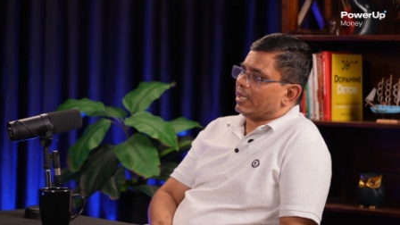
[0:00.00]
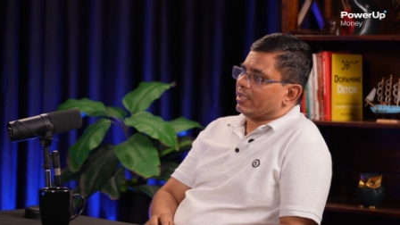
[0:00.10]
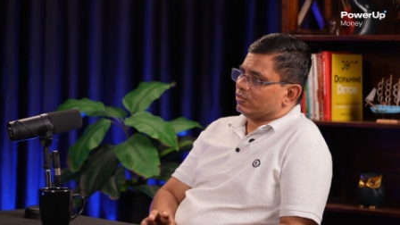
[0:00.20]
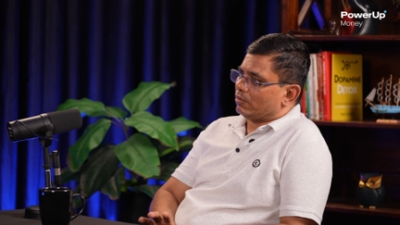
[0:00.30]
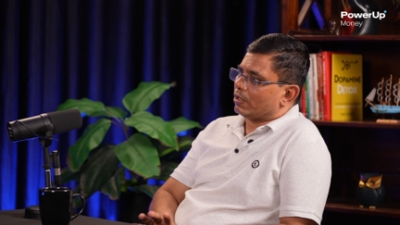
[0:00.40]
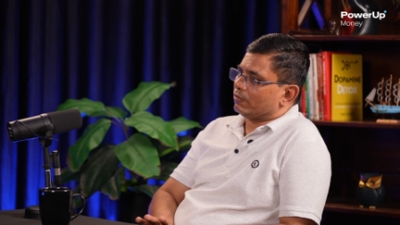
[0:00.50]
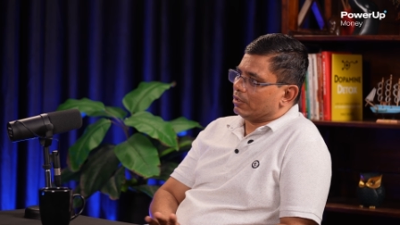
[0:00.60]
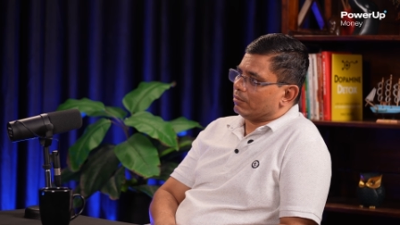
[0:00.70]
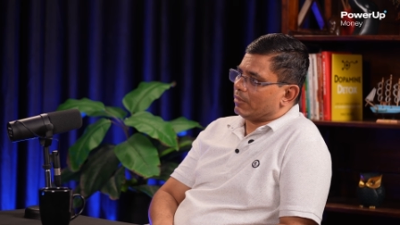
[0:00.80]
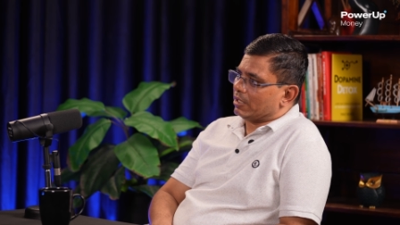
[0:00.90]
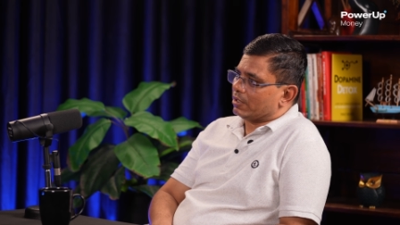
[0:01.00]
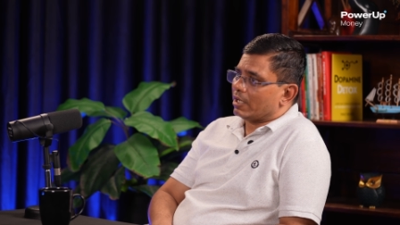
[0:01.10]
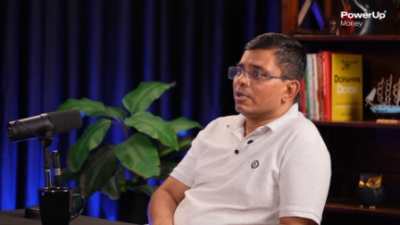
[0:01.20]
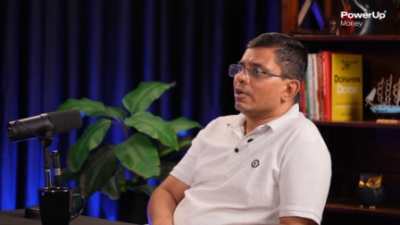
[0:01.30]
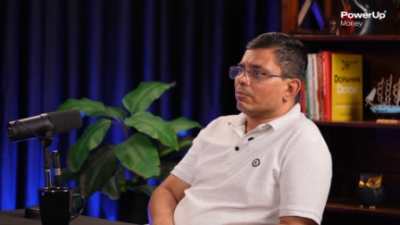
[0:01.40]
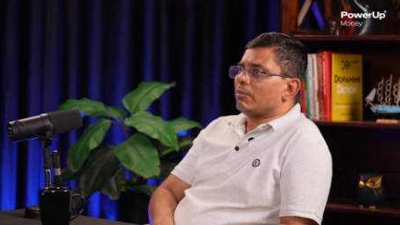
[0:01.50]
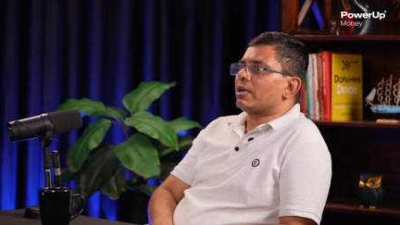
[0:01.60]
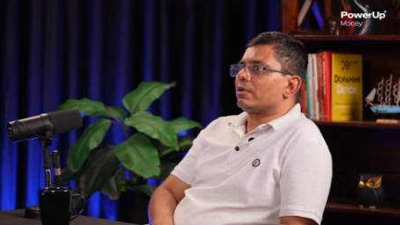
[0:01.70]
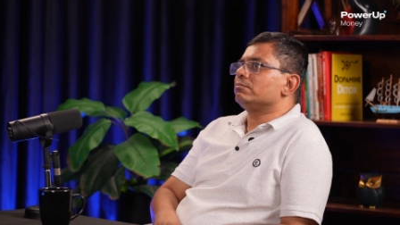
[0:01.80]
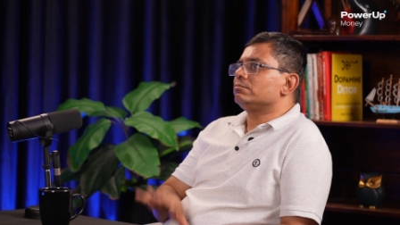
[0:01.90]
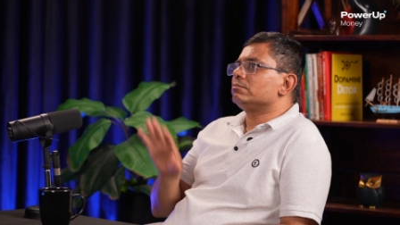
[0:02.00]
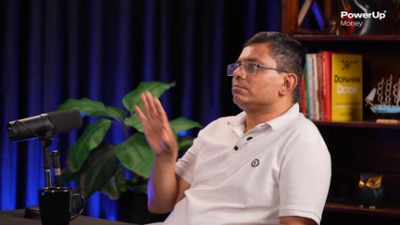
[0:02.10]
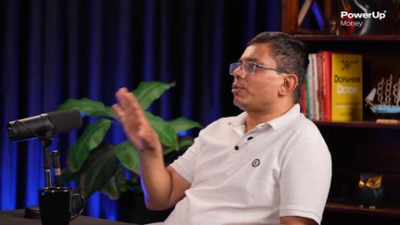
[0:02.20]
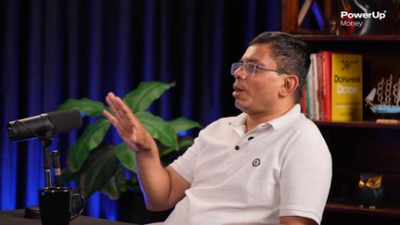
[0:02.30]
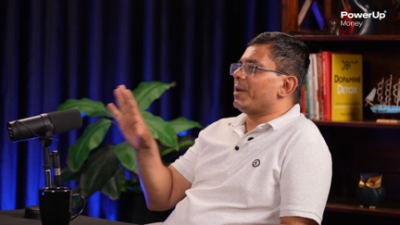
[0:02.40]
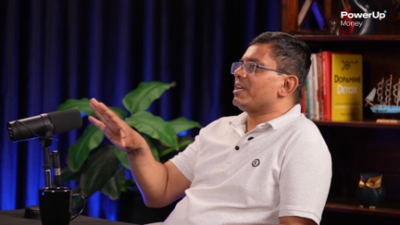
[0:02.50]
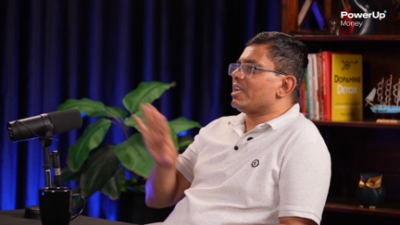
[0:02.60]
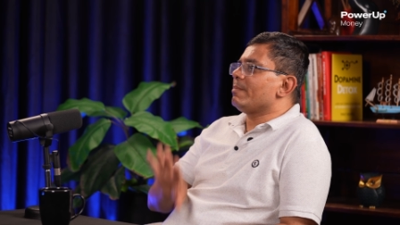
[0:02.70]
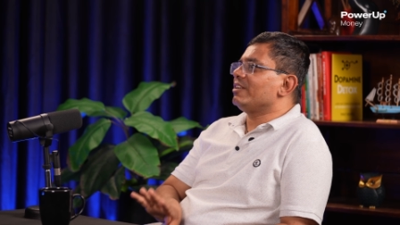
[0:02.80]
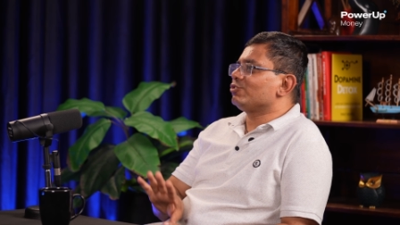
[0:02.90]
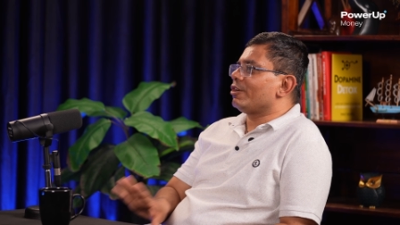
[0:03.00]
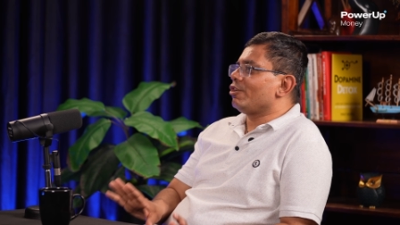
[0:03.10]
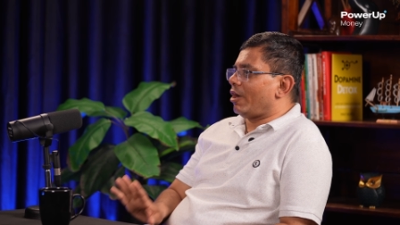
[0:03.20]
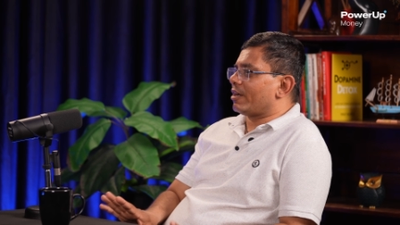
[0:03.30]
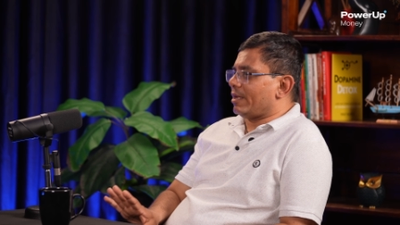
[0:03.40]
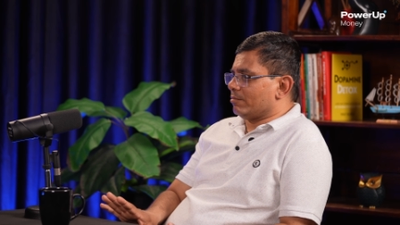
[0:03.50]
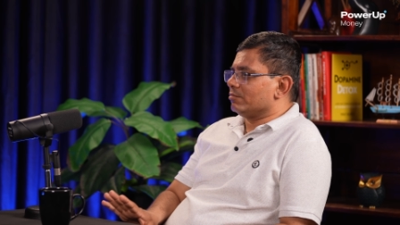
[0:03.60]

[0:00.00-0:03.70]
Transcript: That is one of the major thing. But property remains on your name.